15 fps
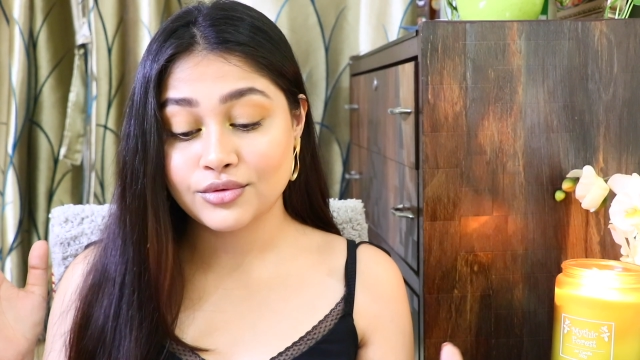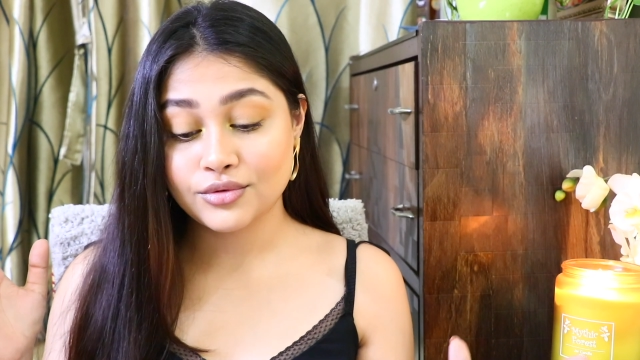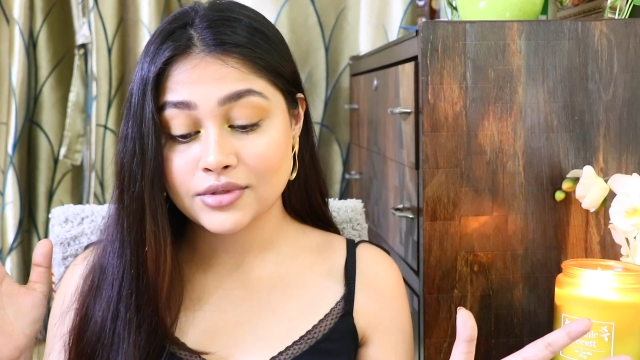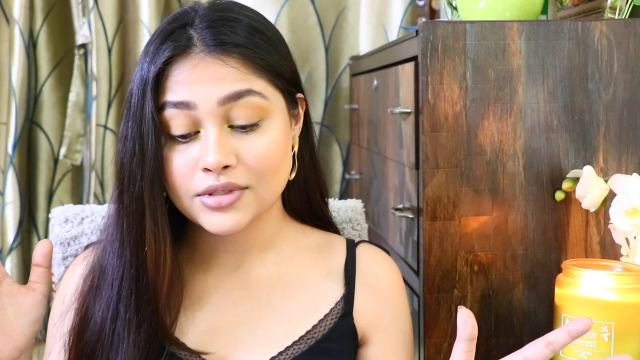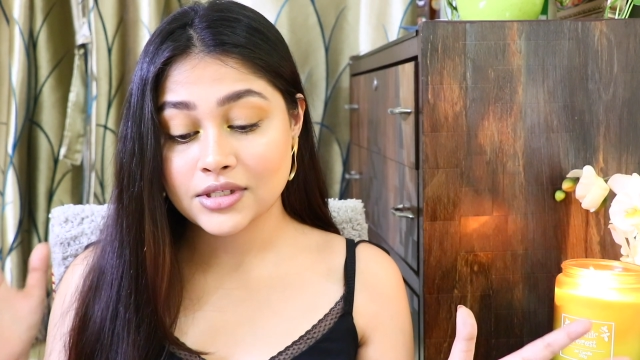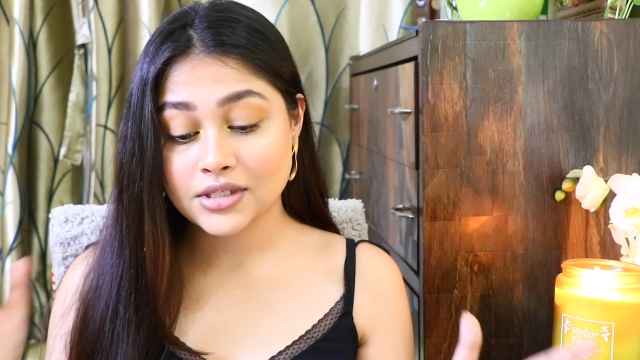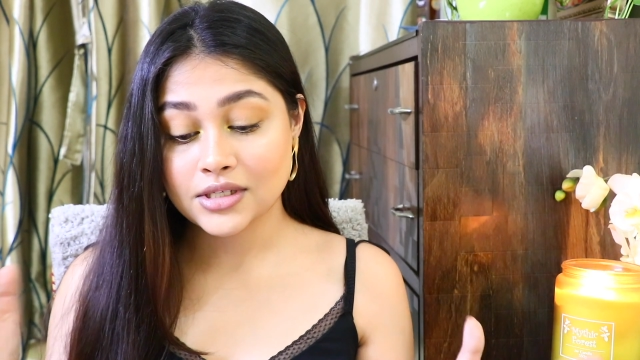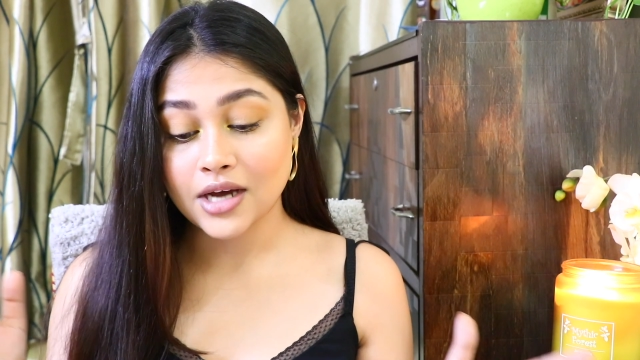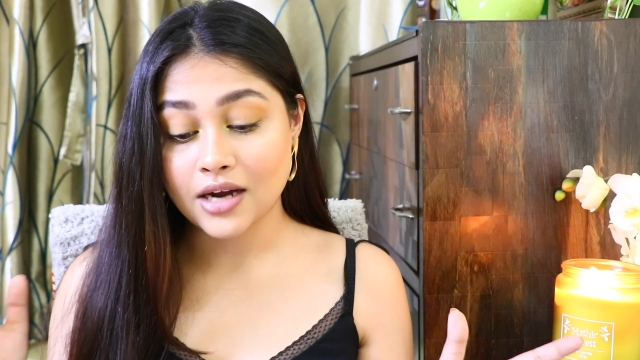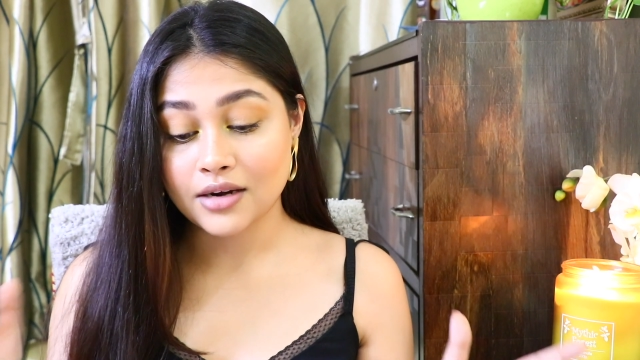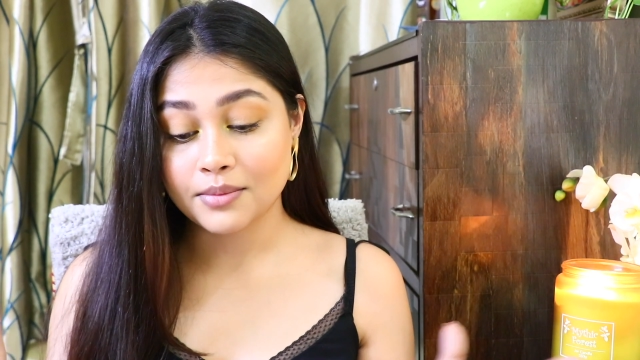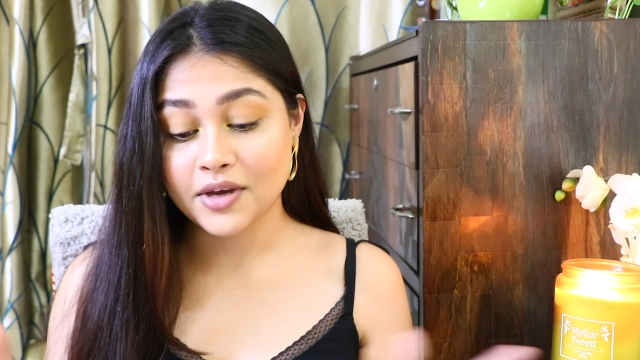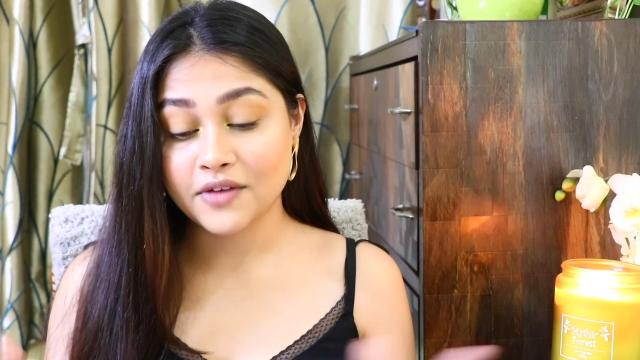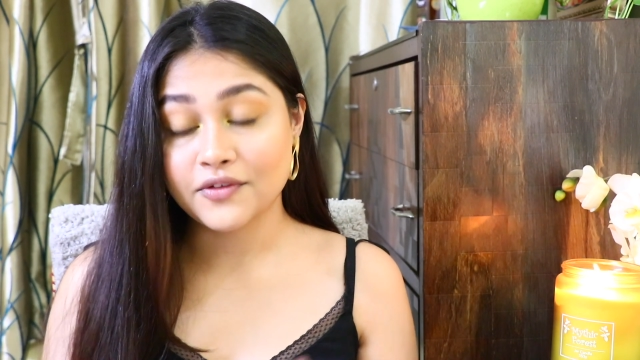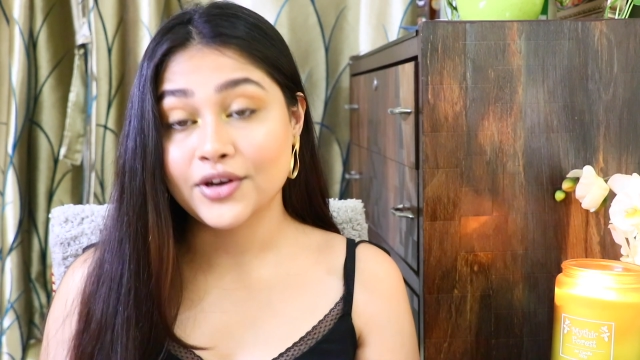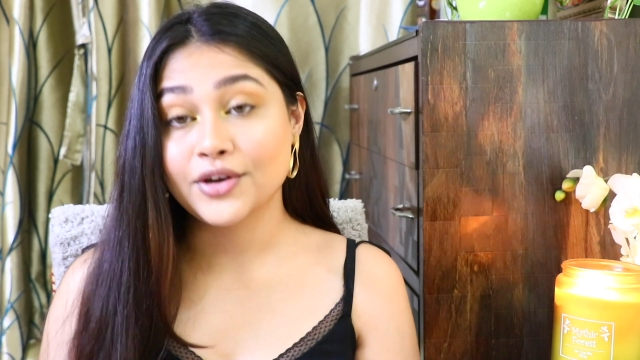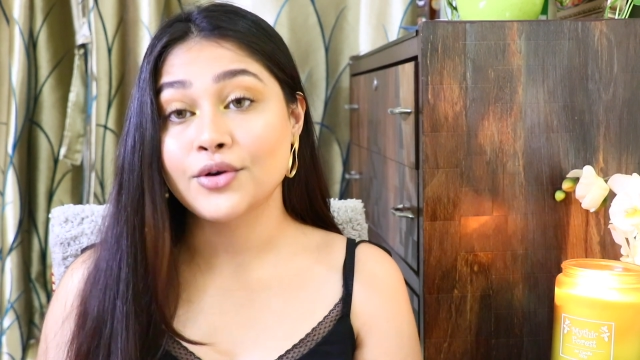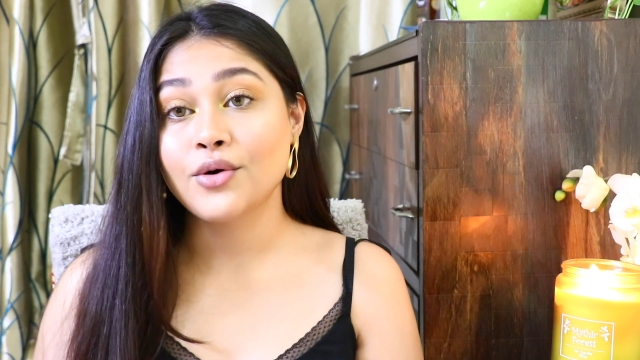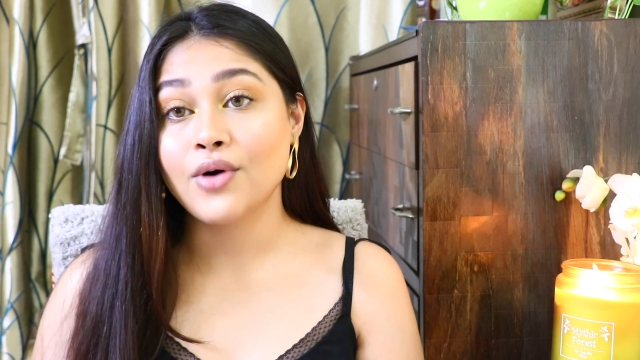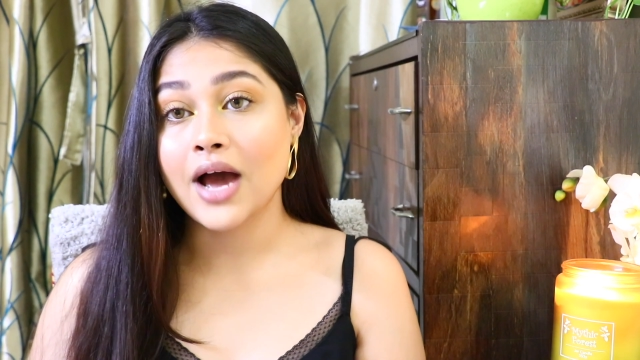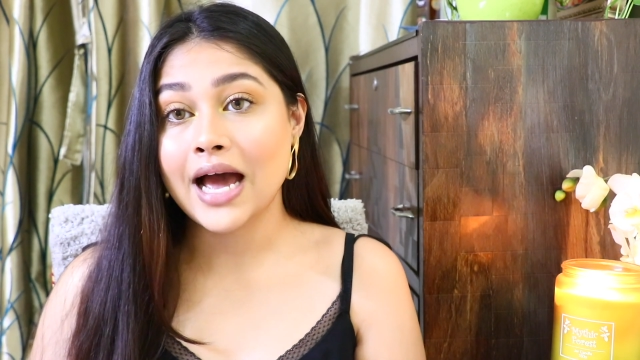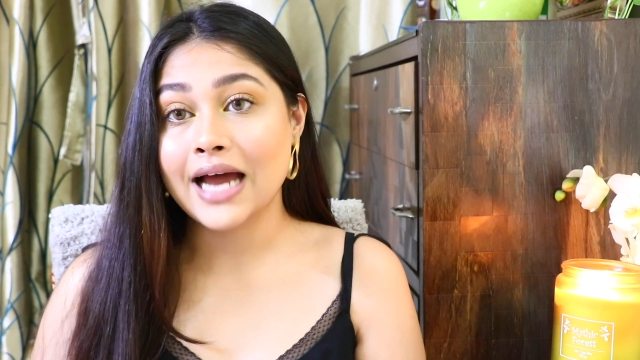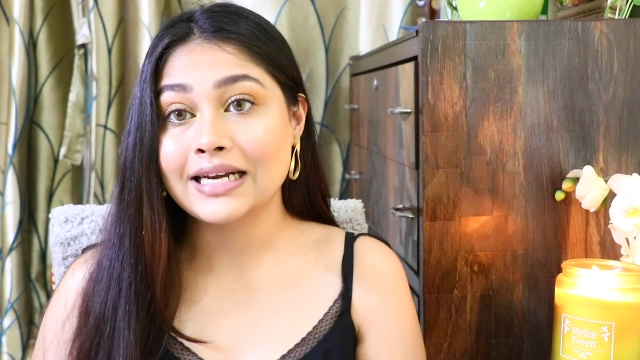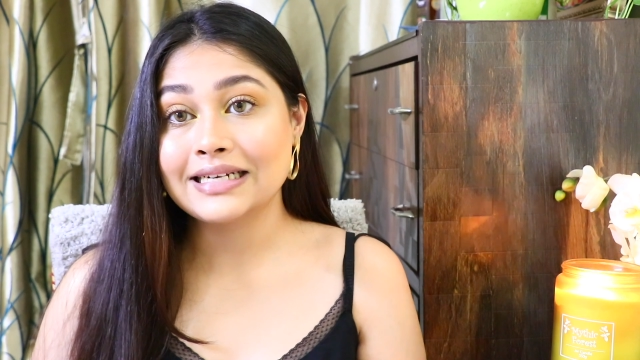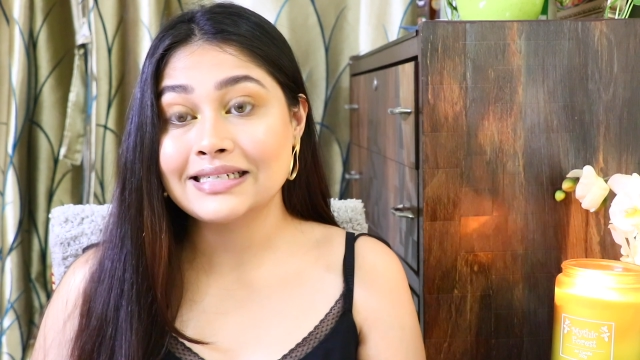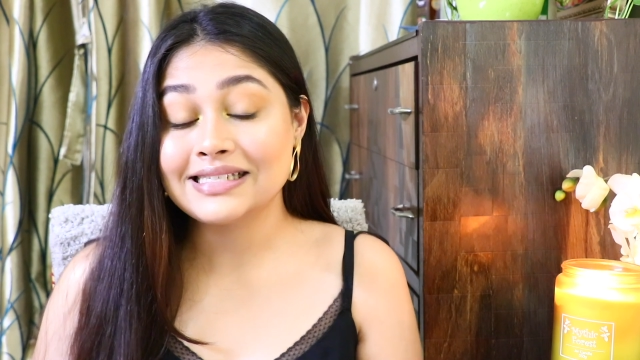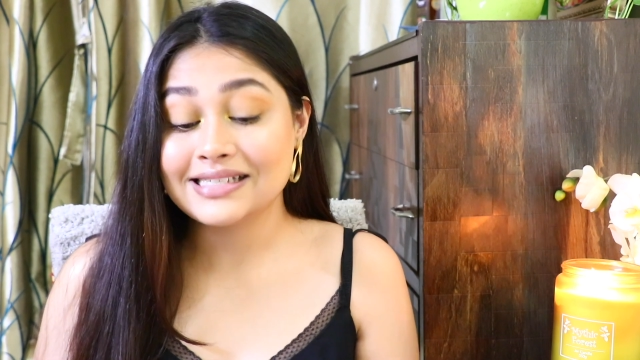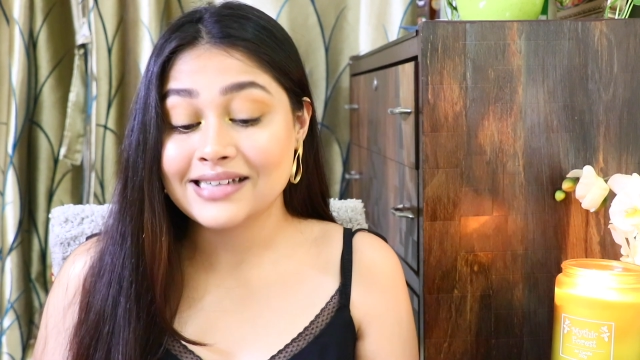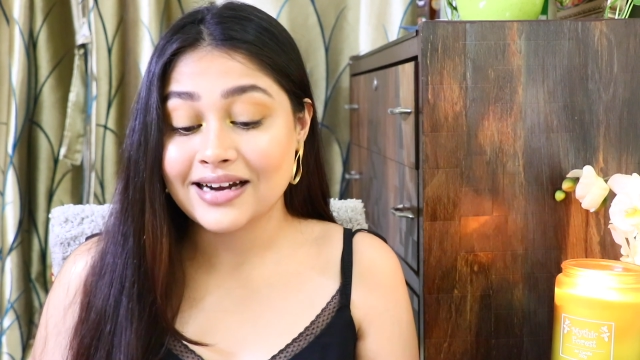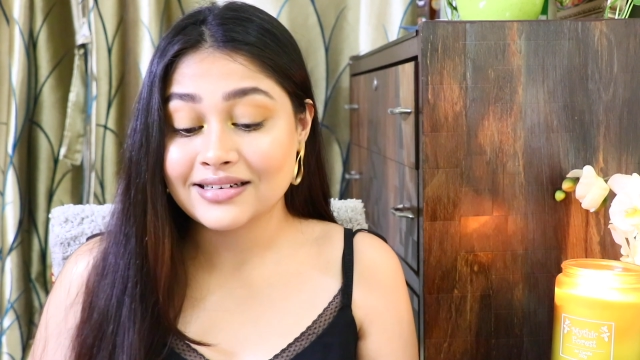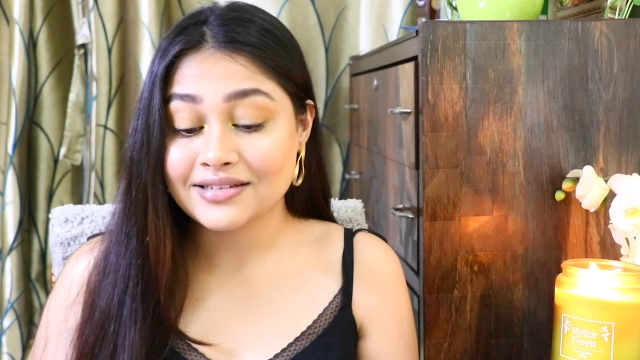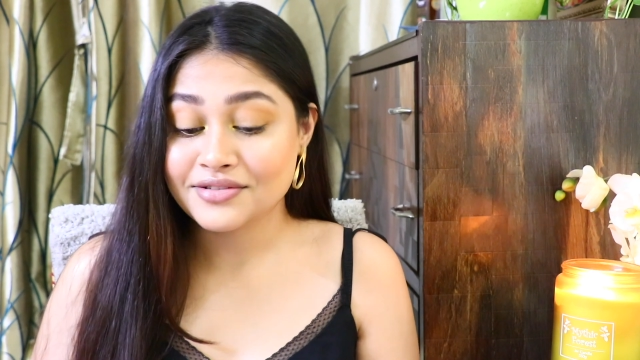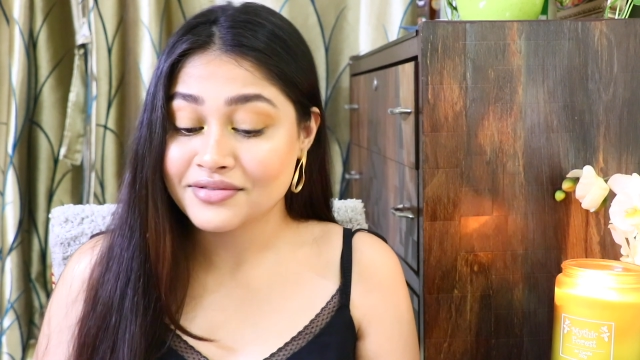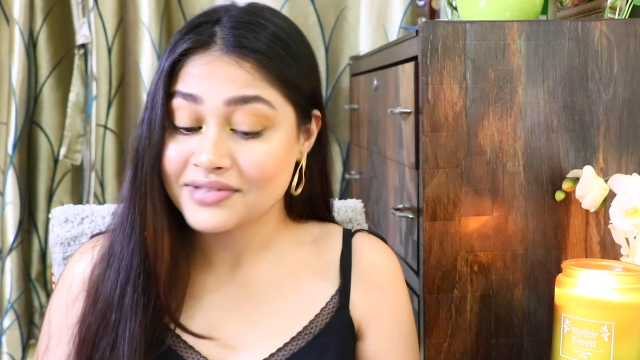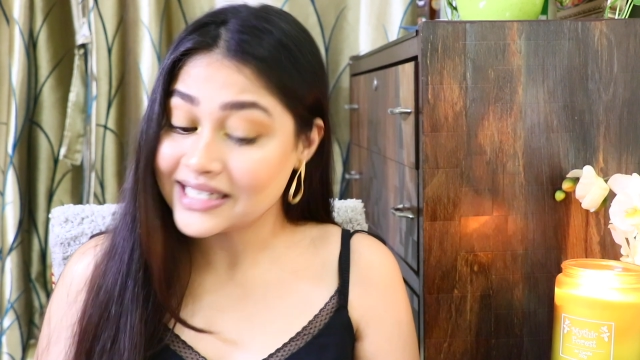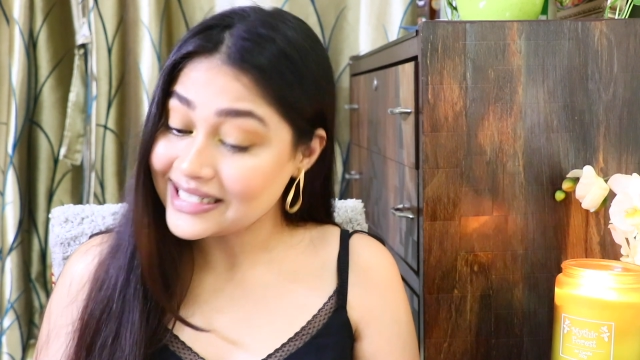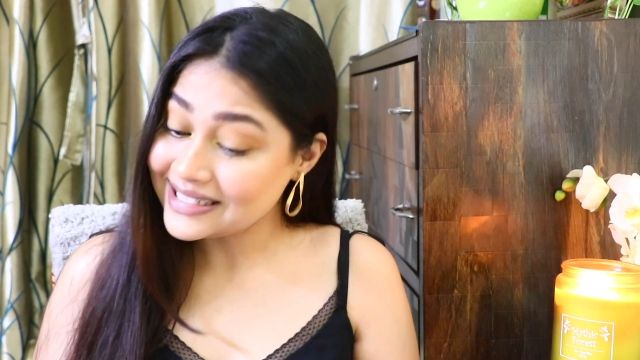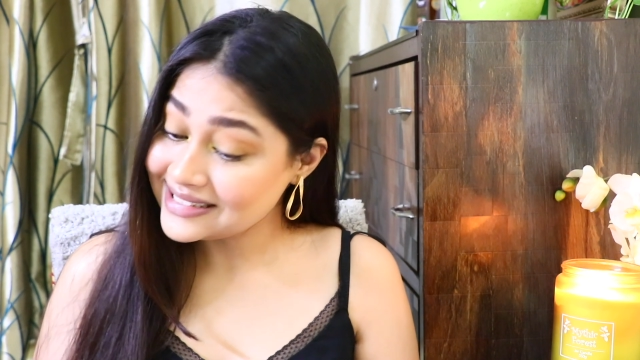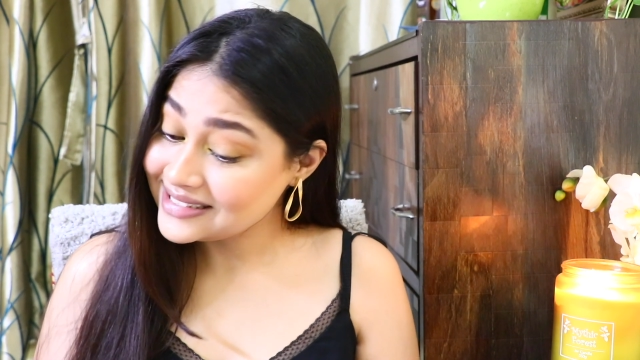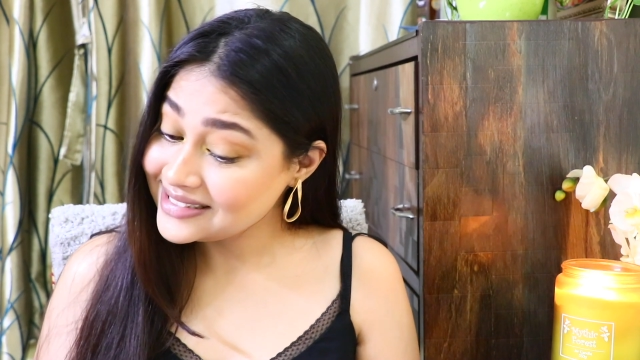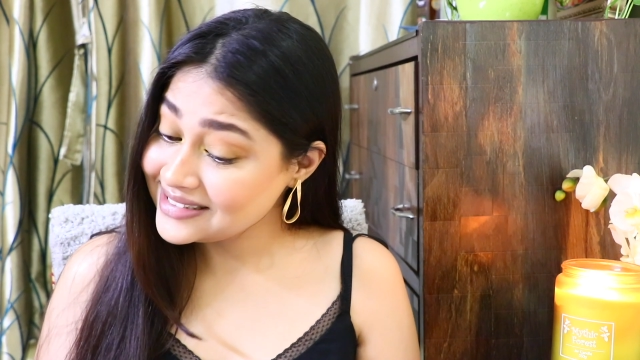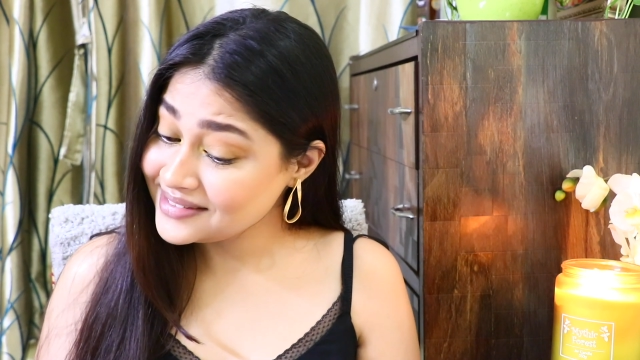start my video and it started raining.